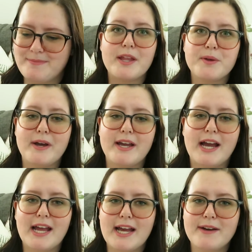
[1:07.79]
By the way
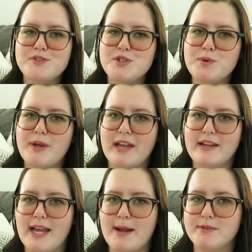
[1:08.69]
I have two
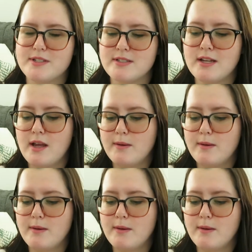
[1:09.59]
Canon cameras.